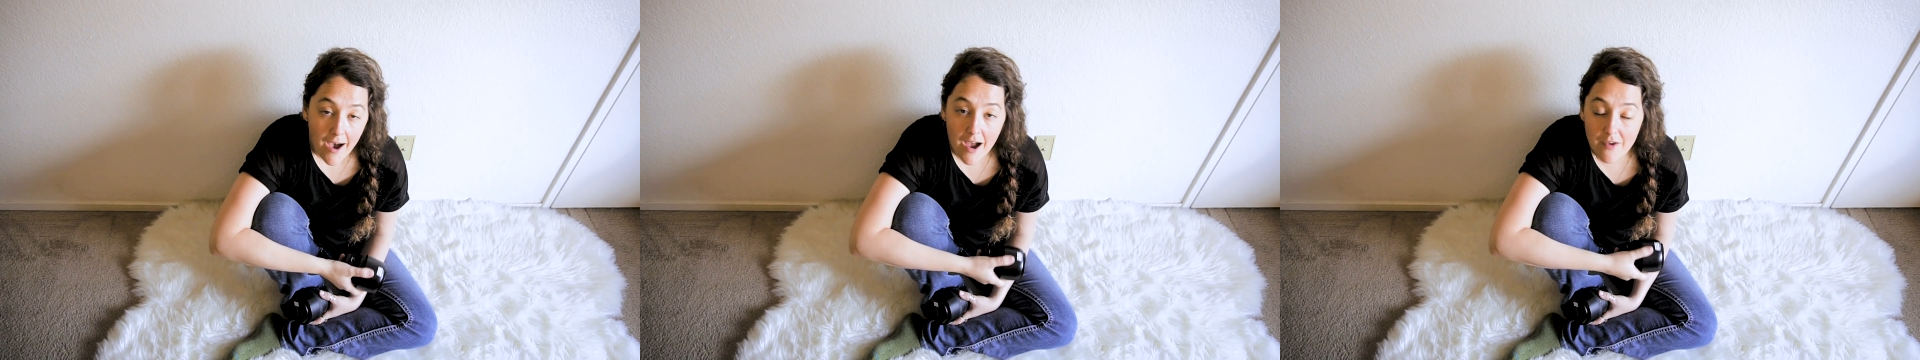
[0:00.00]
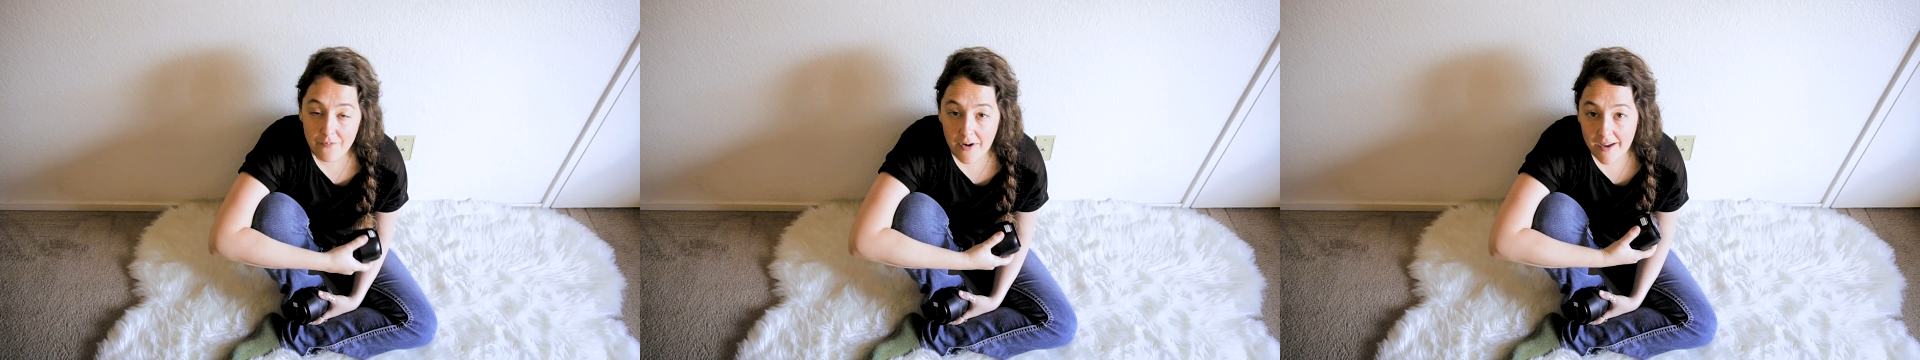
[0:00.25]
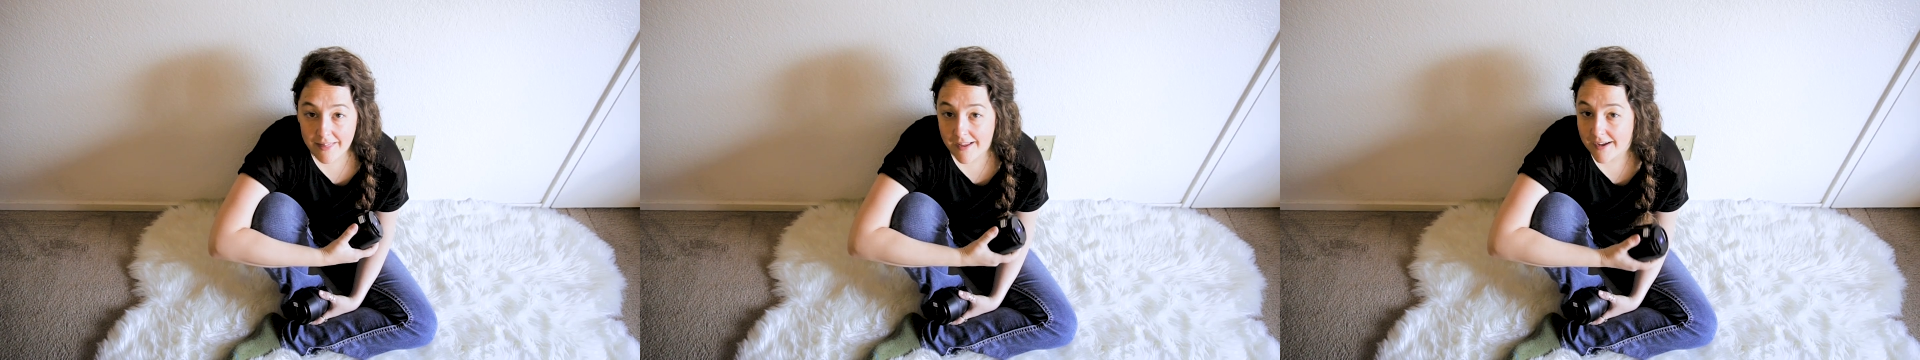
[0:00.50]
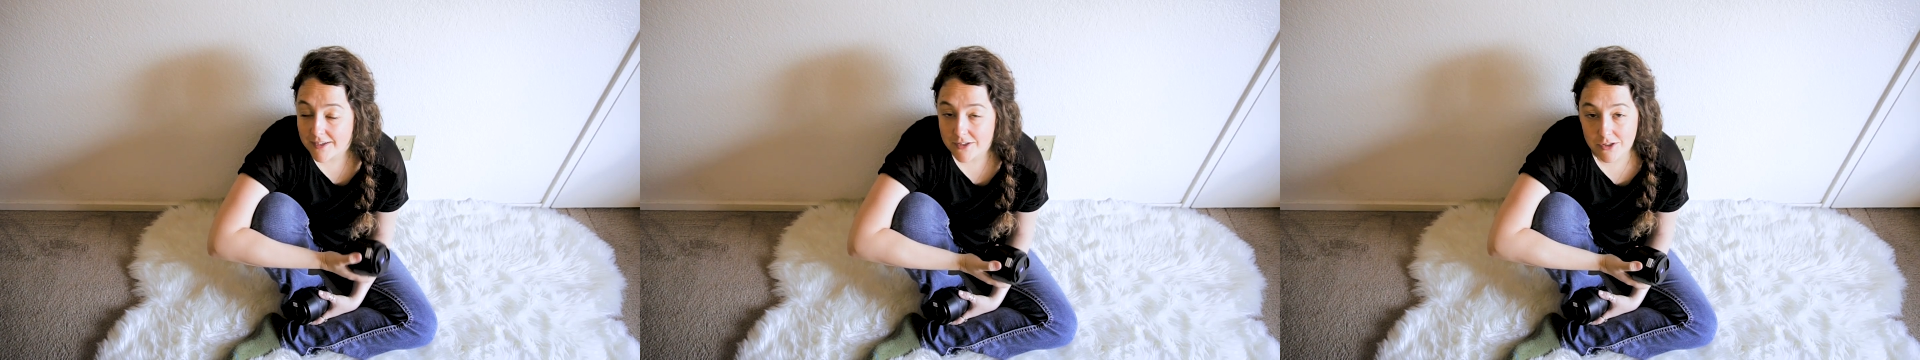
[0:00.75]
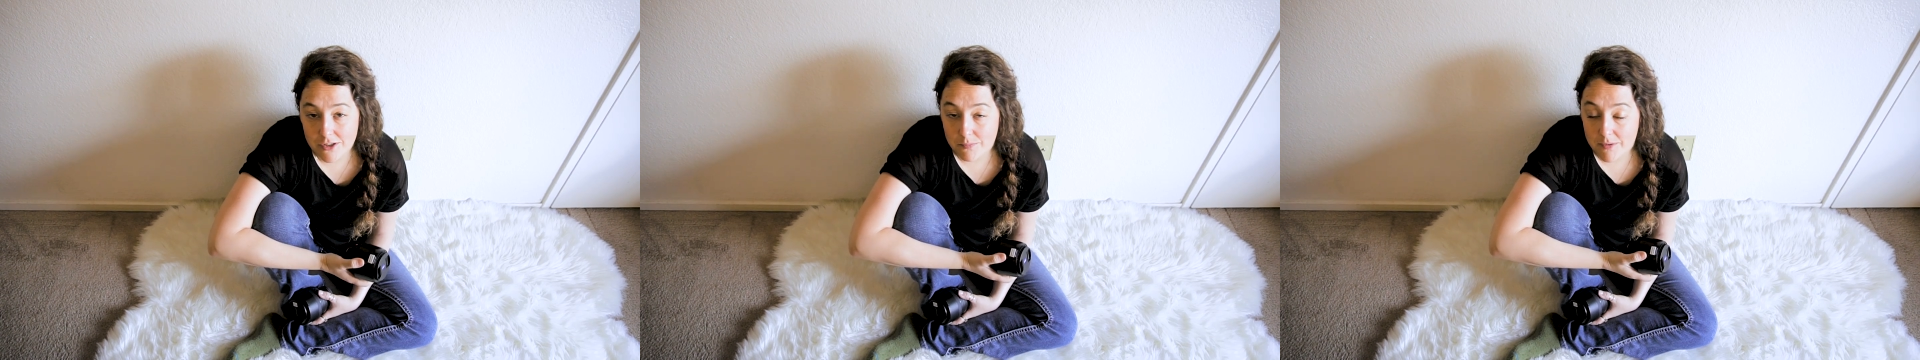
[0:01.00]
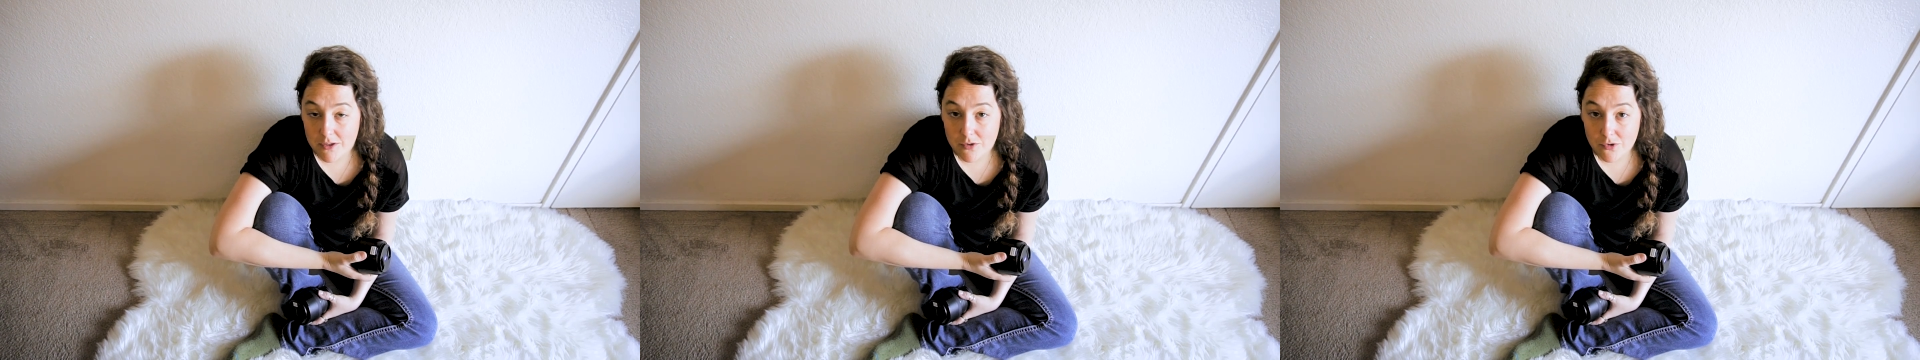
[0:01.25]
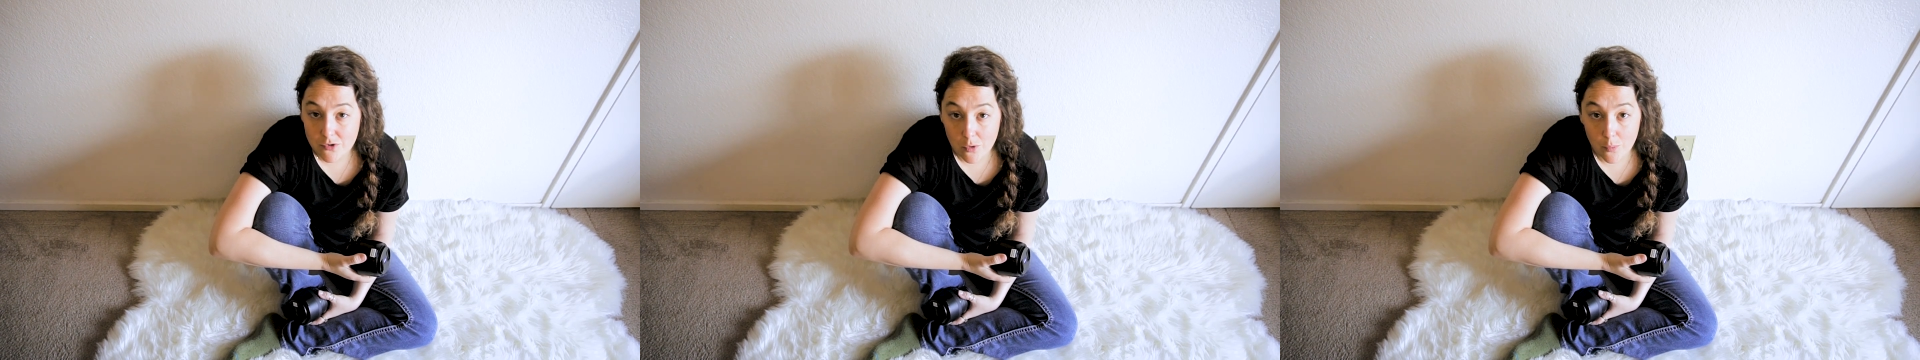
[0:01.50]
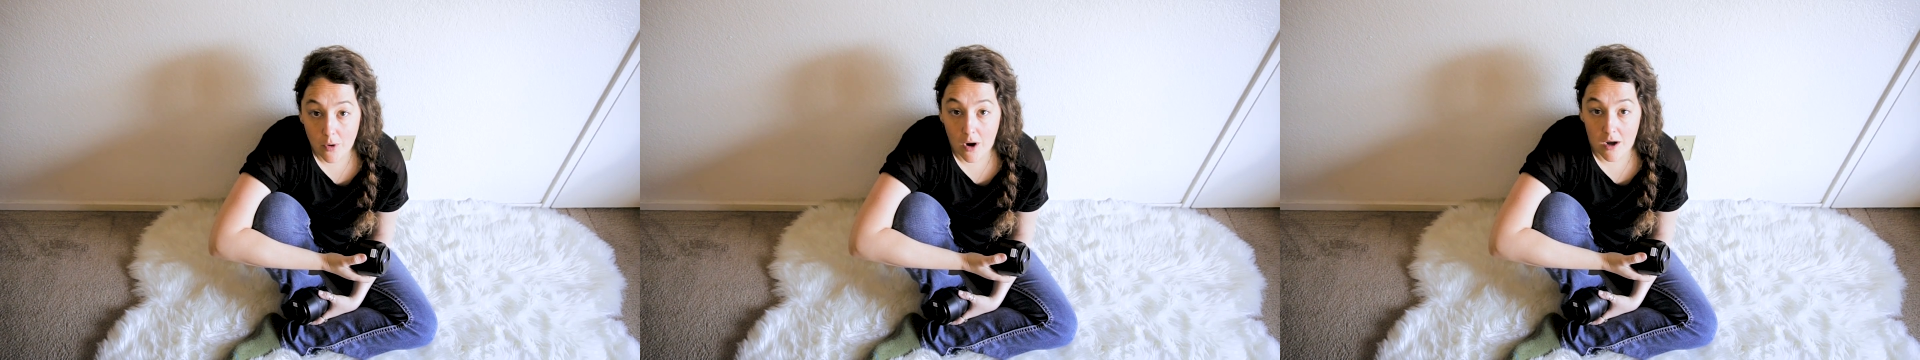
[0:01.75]
I find that to just be
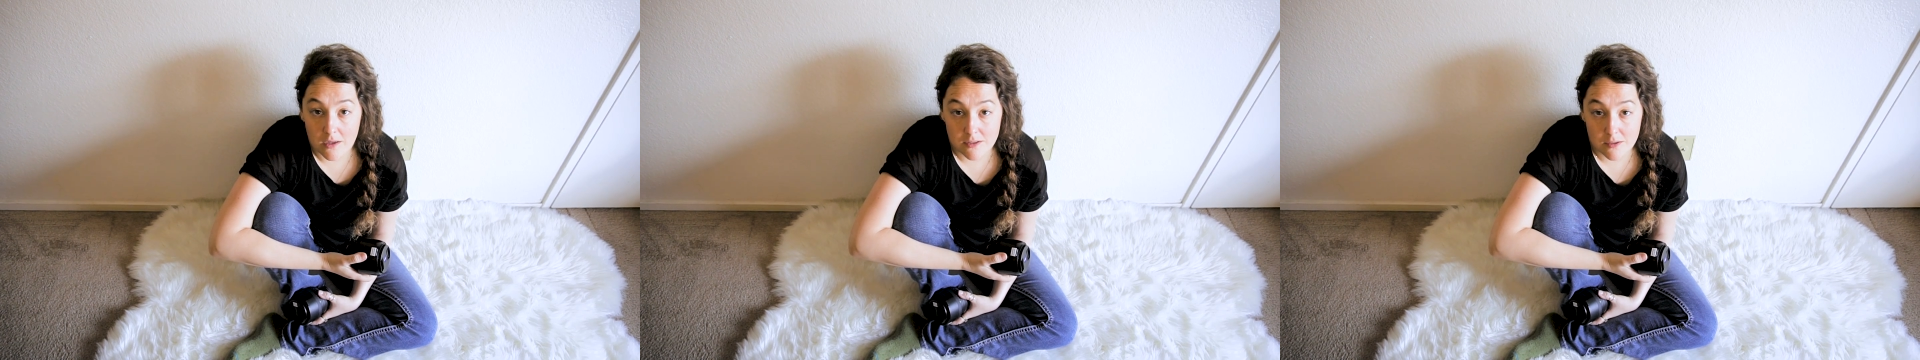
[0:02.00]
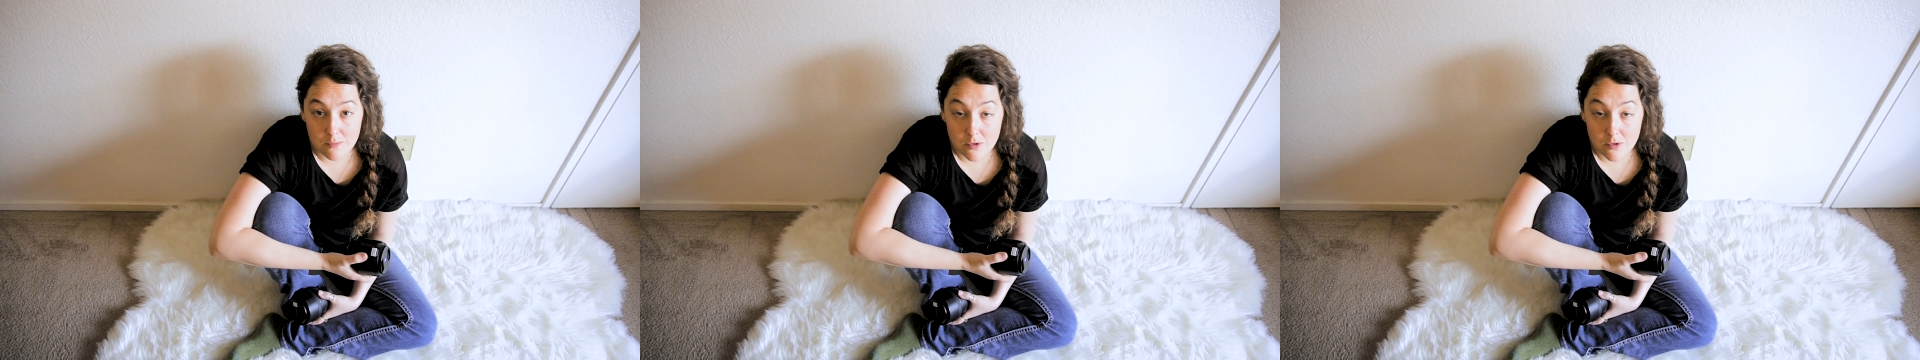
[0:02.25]
super awesome.